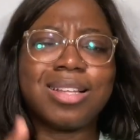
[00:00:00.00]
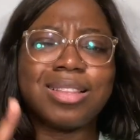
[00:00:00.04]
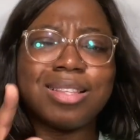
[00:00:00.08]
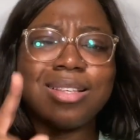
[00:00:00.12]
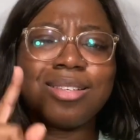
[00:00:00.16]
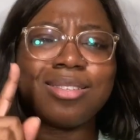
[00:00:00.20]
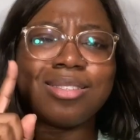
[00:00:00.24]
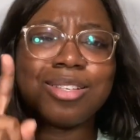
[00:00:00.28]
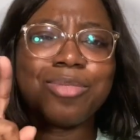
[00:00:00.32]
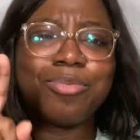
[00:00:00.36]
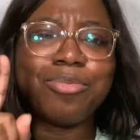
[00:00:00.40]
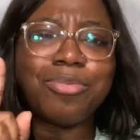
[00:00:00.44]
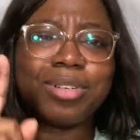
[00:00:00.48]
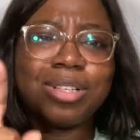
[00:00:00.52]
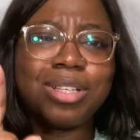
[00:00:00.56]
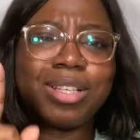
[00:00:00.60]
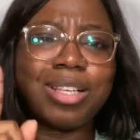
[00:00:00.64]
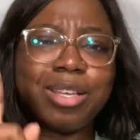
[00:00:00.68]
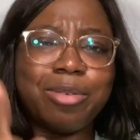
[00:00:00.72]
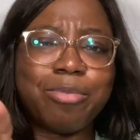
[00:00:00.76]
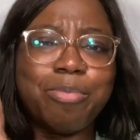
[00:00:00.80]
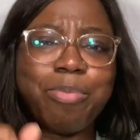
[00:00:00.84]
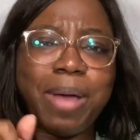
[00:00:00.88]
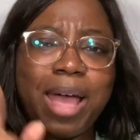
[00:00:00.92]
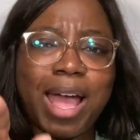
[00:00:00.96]
There's some real
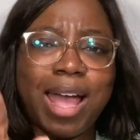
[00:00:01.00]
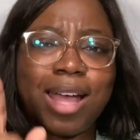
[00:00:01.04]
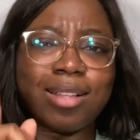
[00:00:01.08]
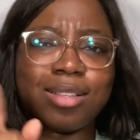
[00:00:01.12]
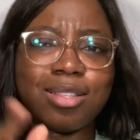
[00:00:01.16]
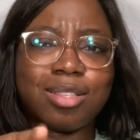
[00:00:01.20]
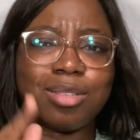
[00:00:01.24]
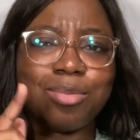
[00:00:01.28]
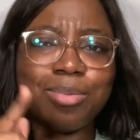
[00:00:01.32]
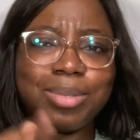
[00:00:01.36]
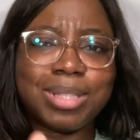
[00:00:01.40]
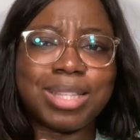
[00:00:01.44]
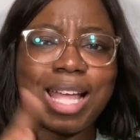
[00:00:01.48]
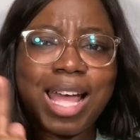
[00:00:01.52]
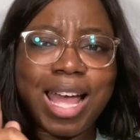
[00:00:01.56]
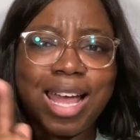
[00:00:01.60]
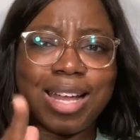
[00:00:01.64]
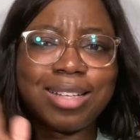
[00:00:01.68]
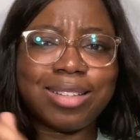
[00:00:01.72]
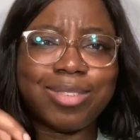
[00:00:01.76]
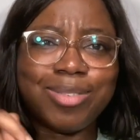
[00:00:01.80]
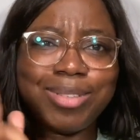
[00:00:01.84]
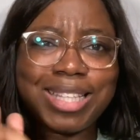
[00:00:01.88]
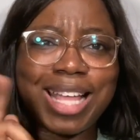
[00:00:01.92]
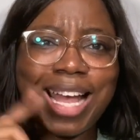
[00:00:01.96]
impact with
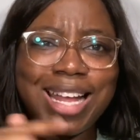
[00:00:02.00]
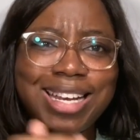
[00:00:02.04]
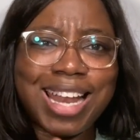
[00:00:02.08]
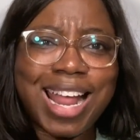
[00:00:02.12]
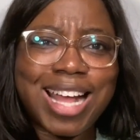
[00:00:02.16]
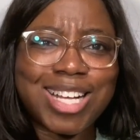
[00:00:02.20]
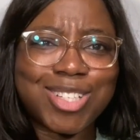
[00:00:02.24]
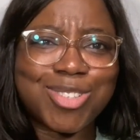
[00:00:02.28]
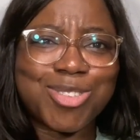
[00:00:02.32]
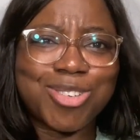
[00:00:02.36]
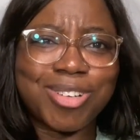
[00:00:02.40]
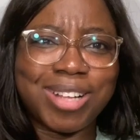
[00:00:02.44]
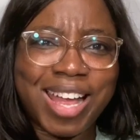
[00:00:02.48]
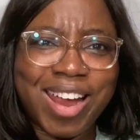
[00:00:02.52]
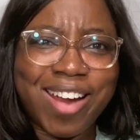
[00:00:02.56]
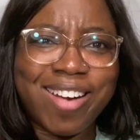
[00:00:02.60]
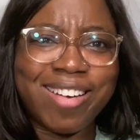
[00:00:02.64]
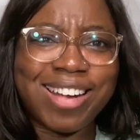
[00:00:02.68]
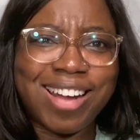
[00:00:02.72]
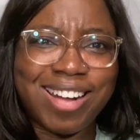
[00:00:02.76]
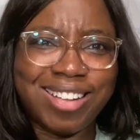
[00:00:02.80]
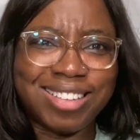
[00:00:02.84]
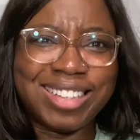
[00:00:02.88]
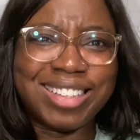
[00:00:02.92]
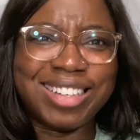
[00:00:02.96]
that natural hair
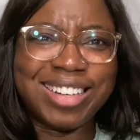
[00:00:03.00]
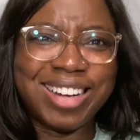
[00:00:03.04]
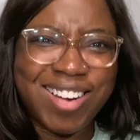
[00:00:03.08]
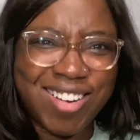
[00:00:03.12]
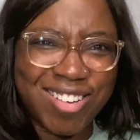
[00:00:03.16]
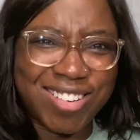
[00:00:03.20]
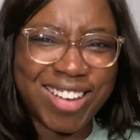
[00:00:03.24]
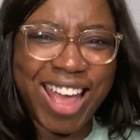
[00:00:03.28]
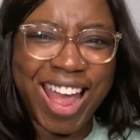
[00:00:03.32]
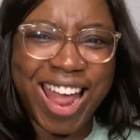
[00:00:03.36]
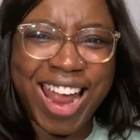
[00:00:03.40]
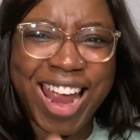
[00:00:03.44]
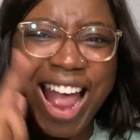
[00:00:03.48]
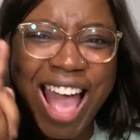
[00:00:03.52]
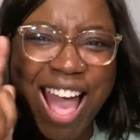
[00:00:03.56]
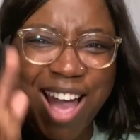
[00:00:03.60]
color. Okay.